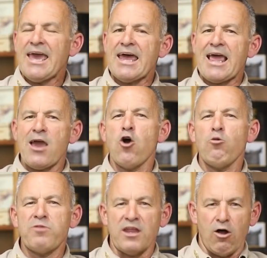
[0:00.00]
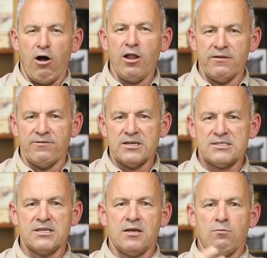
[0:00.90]
And I hope that all of
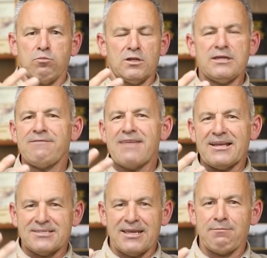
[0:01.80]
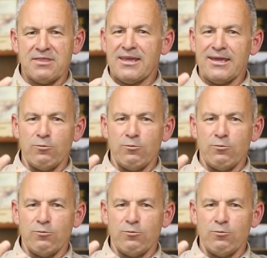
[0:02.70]
us believe that same thing,